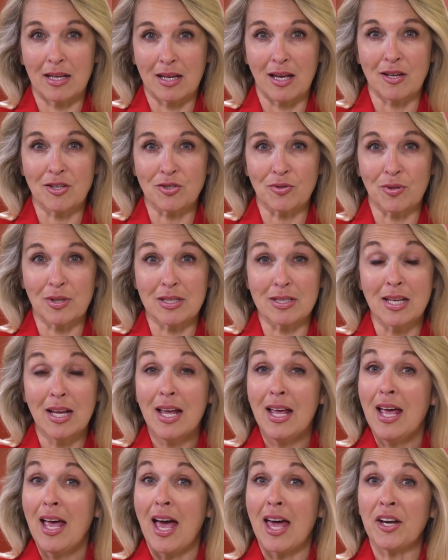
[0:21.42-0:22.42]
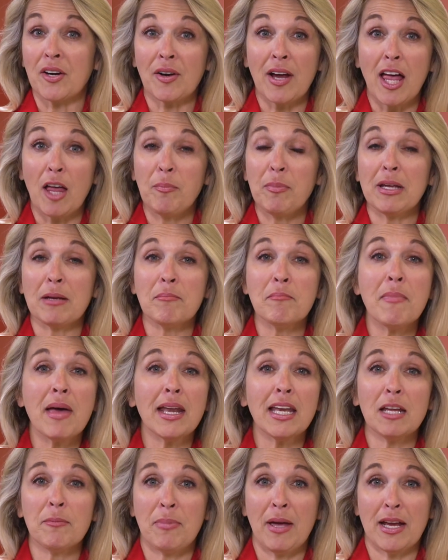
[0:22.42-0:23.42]
countries and are helping
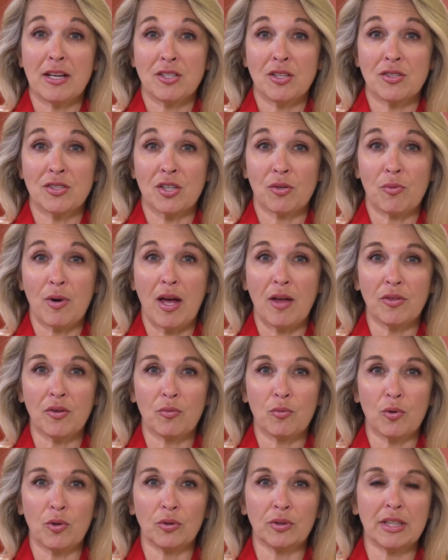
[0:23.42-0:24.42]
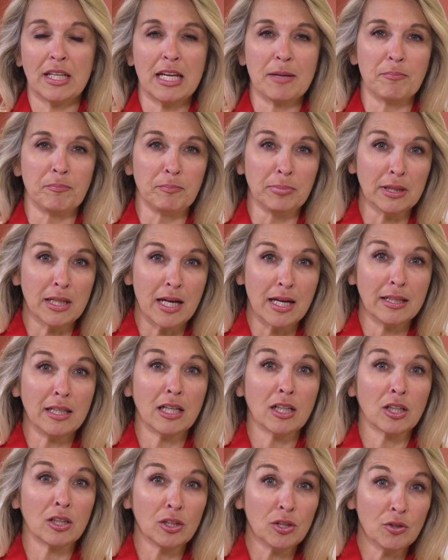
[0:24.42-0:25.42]
many patients around the world keep blood
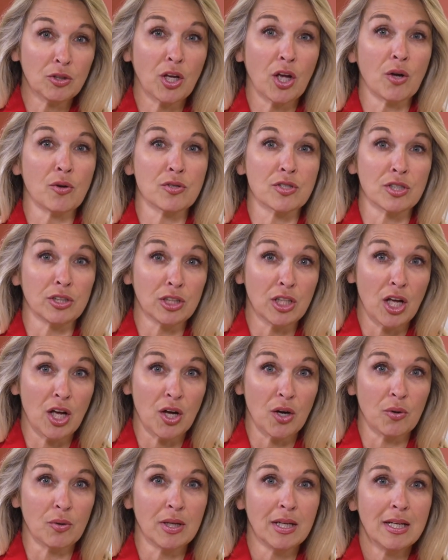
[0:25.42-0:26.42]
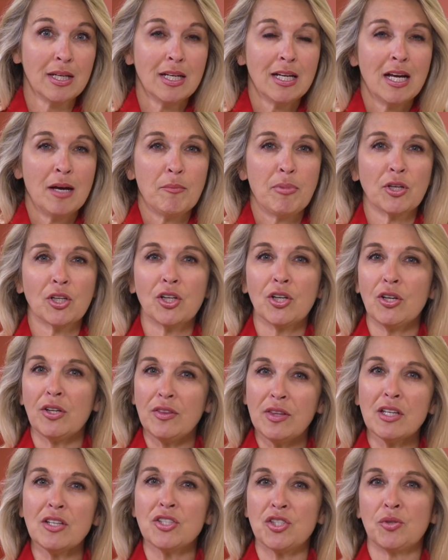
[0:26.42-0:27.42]
glucose low. But
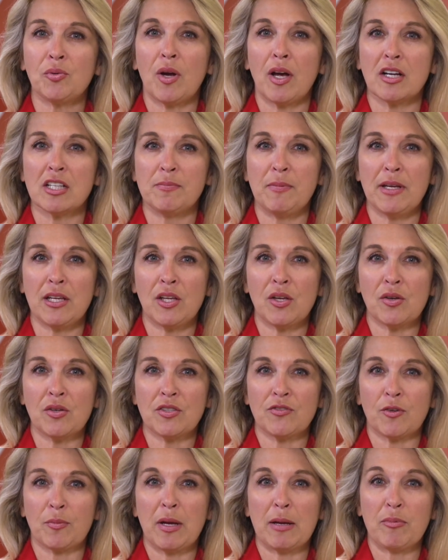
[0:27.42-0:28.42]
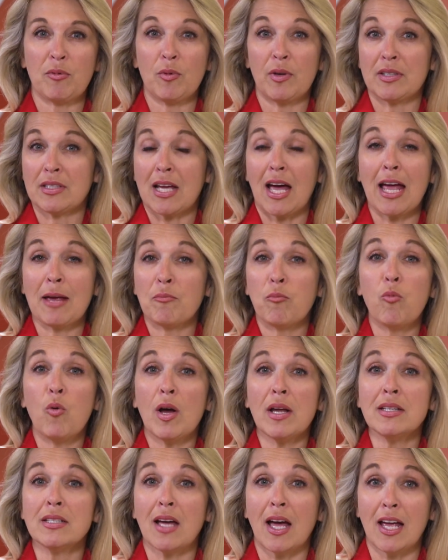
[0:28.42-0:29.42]
could these drugs be used for people with type
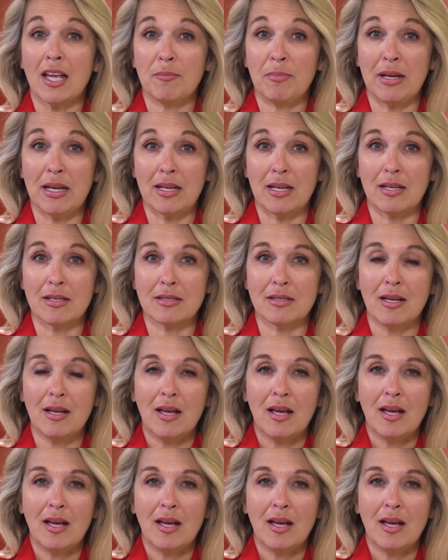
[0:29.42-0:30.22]
1 diabetes?